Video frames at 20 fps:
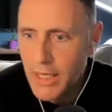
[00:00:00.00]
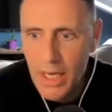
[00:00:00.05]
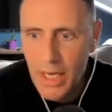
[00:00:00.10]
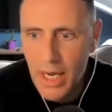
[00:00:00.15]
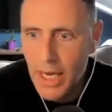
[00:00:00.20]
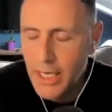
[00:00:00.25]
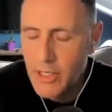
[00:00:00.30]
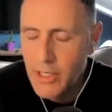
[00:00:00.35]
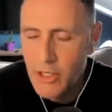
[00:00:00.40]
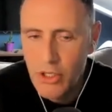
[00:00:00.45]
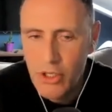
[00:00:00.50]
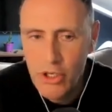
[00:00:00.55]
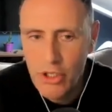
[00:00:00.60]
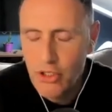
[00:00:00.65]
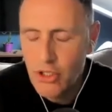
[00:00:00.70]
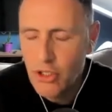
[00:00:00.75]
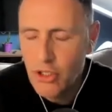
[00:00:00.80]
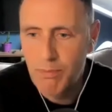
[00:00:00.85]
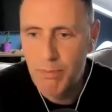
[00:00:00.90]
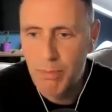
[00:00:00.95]
And
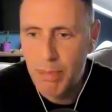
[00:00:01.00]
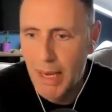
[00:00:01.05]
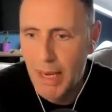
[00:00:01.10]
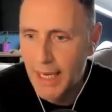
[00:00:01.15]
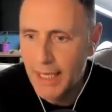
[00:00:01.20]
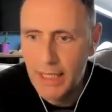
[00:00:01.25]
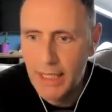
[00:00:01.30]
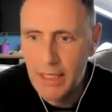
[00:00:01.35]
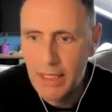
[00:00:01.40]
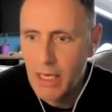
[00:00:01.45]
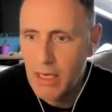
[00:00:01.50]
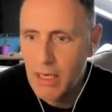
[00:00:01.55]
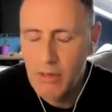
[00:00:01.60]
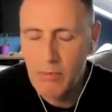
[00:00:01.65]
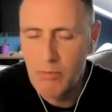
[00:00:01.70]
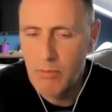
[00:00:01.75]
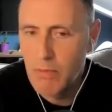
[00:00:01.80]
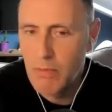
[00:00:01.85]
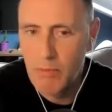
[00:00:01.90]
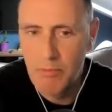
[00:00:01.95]
you're just back
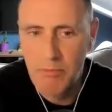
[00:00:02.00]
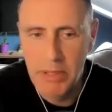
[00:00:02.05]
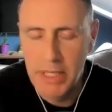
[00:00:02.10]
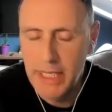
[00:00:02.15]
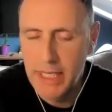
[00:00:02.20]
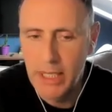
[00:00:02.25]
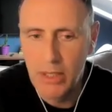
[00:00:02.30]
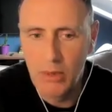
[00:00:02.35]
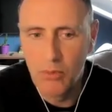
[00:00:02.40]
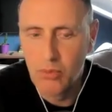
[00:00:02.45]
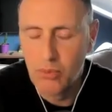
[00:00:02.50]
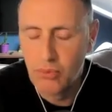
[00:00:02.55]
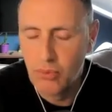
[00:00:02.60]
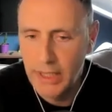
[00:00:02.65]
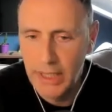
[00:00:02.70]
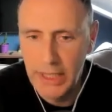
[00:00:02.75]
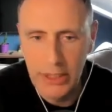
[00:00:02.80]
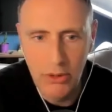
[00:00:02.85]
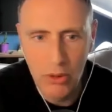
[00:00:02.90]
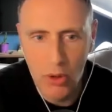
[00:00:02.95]

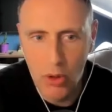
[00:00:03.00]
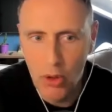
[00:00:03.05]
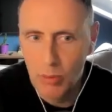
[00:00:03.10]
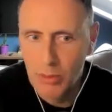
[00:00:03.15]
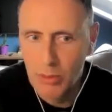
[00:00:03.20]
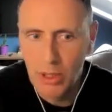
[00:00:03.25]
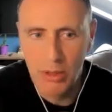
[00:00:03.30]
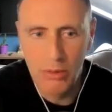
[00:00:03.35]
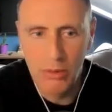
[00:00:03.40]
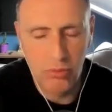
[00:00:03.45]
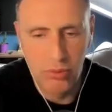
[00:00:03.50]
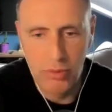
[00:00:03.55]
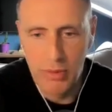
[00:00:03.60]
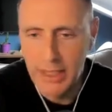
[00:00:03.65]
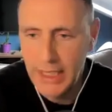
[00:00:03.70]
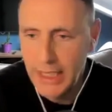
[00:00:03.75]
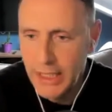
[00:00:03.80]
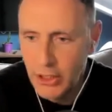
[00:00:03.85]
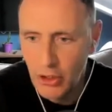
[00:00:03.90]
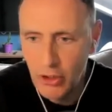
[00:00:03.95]
being really normal,
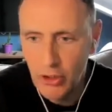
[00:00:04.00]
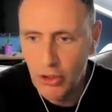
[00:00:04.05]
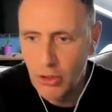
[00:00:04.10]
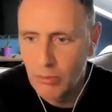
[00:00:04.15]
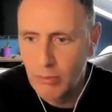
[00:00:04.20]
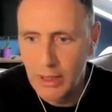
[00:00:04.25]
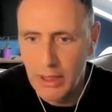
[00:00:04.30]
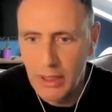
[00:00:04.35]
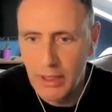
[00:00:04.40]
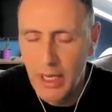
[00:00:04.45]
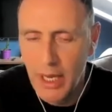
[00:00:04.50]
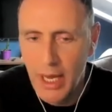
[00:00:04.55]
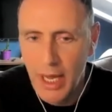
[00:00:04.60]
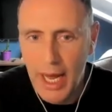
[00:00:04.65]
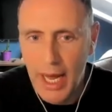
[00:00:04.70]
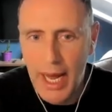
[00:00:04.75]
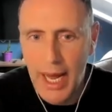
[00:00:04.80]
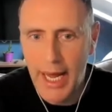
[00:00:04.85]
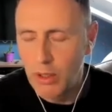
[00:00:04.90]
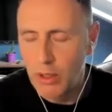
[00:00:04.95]
really human.
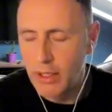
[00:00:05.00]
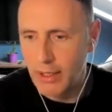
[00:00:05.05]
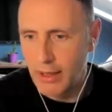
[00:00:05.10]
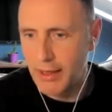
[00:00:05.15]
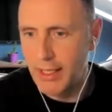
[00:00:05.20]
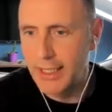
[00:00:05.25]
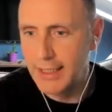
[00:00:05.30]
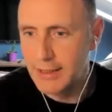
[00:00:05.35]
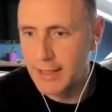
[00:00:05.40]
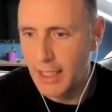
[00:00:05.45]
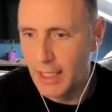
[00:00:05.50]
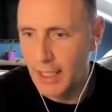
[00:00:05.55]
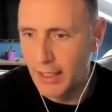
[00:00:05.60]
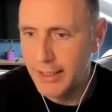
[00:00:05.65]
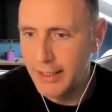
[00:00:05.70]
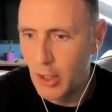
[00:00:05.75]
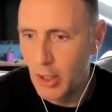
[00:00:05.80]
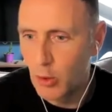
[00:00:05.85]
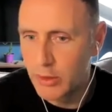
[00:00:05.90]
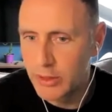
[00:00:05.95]
One of the things that
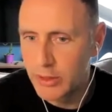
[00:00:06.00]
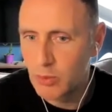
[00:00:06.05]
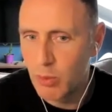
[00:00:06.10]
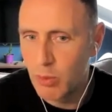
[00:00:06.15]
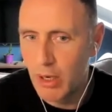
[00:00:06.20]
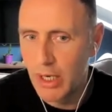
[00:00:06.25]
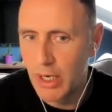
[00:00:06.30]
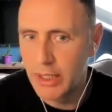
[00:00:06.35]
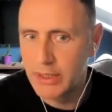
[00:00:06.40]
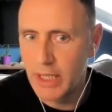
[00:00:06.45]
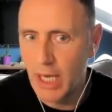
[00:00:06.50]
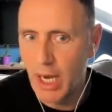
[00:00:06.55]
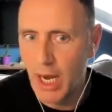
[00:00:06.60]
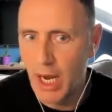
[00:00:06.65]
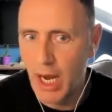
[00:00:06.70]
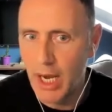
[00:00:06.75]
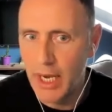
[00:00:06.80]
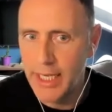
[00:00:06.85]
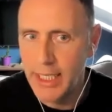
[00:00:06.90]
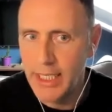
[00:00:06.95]
I noticed was
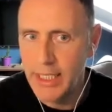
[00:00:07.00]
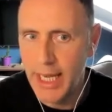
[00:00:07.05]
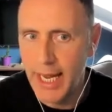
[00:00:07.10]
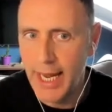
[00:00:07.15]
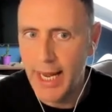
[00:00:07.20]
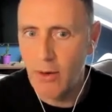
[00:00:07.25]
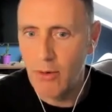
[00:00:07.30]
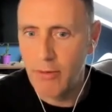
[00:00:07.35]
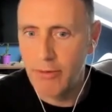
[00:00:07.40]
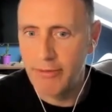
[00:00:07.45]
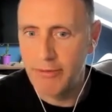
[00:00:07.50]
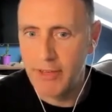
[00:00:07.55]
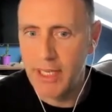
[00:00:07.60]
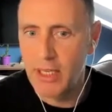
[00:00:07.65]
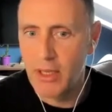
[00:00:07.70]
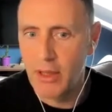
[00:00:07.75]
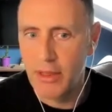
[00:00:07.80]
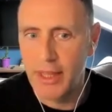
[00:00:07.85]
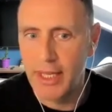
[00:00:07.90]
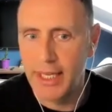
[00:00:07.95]
I now
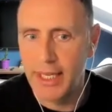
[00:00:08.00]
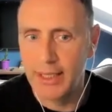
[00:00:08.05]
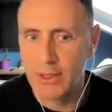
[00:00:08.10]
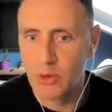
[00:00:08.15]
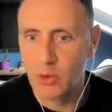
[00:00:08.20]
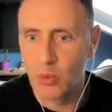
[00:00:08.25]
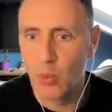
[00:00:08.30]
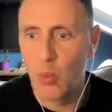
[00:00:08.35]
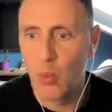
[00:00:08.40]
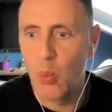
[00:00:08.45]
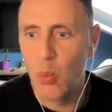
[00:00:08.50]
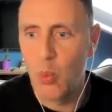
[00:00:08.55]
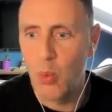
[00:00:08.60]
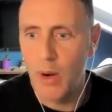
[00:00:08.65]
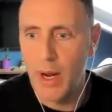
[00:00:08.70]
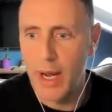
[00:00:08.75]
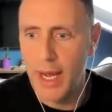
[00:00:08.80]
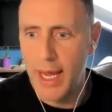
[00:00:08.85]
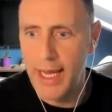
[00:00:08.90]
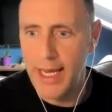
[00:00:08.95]
feel things
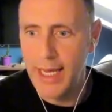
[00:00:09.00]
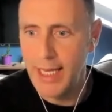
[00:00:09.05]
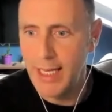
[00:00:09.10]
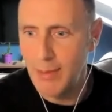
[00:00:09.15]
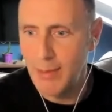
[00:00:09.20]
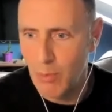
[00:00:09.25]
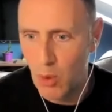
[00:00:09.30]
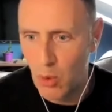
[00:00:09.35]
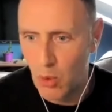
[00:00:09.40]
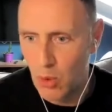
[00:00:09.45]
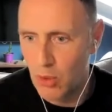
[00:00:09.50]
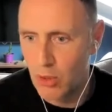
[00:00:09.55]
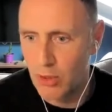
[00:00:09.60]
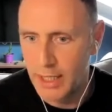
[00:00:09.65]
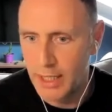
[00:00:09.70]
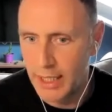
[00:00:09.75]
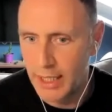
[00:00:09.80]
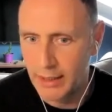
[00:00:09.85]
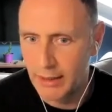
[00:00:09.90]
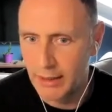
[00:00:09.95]
way
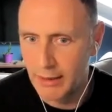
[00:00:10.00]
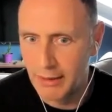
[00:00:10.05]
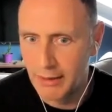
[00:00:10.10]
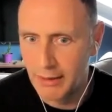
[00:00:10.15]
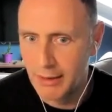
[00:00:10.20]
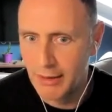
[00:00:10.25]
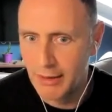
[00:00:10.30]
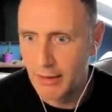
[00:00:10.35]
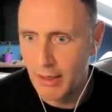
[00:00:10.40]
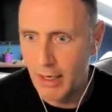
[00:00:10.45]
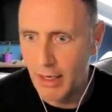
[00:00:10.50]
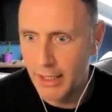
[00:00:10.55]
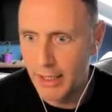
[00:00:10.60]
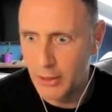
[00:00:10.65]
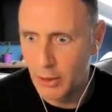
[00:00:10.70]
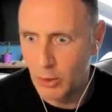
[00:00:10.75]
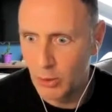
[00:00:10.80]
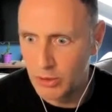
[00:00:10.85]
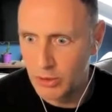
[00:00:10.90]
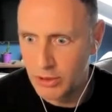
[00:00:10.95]
more than I
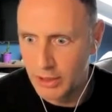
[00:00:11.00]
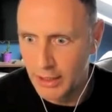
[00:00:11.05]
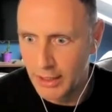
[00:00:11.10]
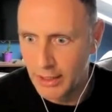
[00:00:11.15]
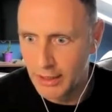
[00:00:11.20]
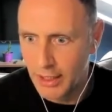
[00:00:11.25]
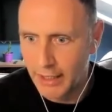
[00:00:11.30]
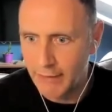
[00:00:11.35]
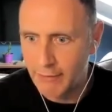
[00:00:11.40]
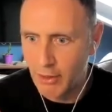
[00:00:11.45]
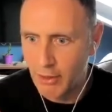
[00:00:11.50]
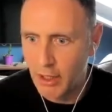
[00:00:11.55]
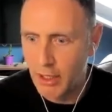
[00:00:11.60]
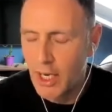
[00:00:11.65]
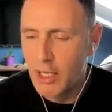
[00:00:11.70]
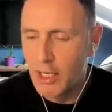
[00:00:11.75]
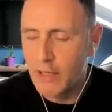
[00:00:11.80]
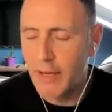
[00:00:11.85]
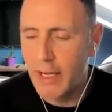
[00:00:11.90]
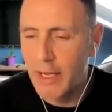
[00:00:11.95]
used to. Like
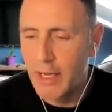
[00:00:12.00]
for